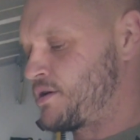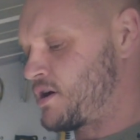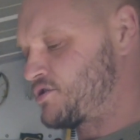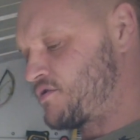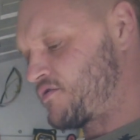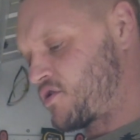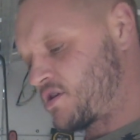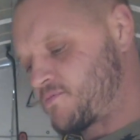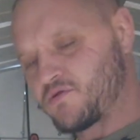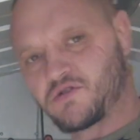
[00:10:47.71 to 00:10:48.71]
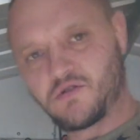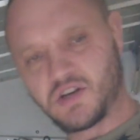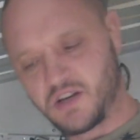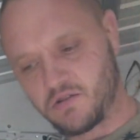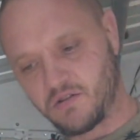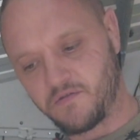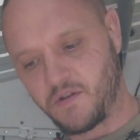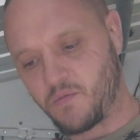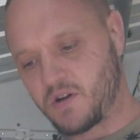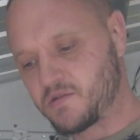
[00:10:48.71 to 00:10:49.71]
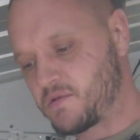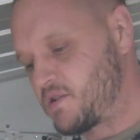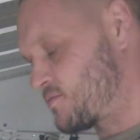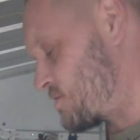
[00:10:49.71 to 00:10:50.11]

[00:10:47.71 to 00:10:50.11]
do find I'm not too keen on the thin ones, but this